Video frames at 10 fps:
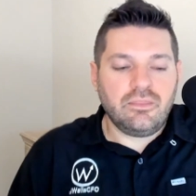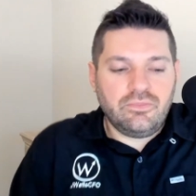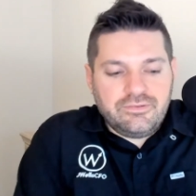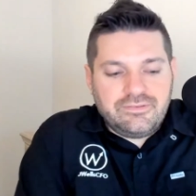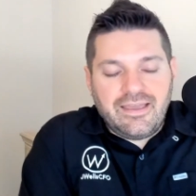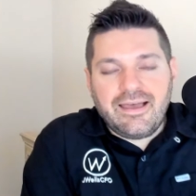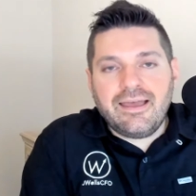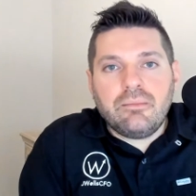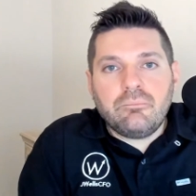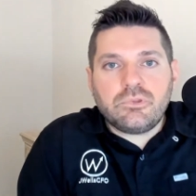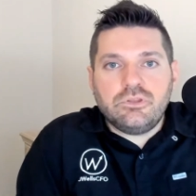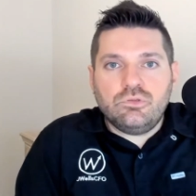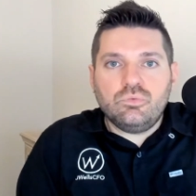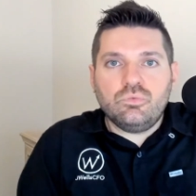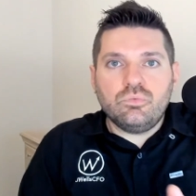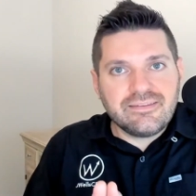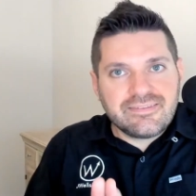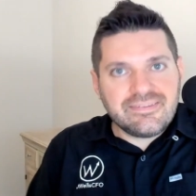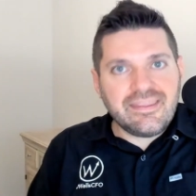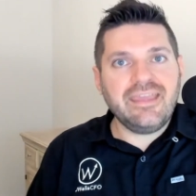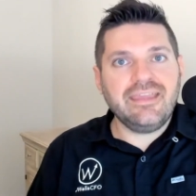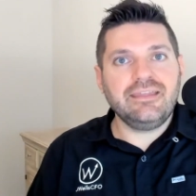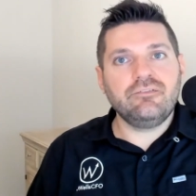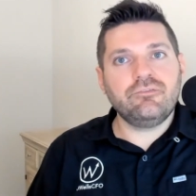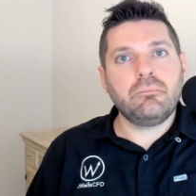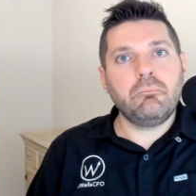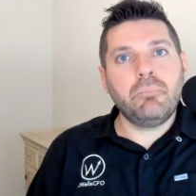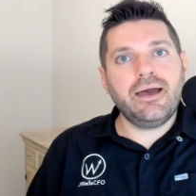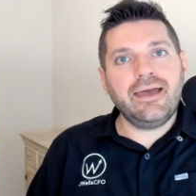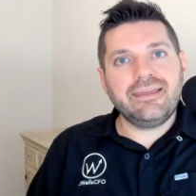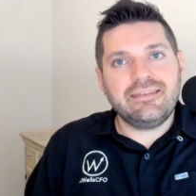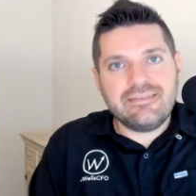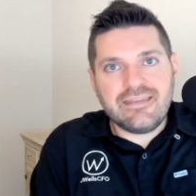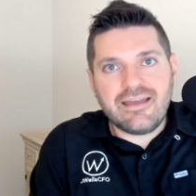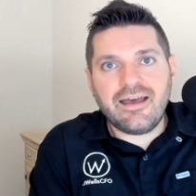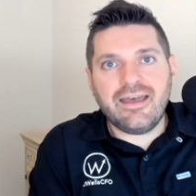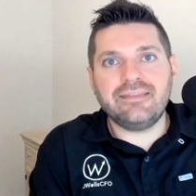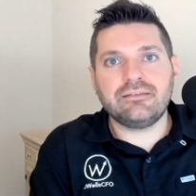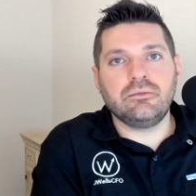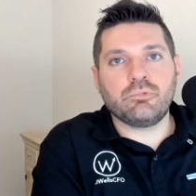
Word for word: The time you save by not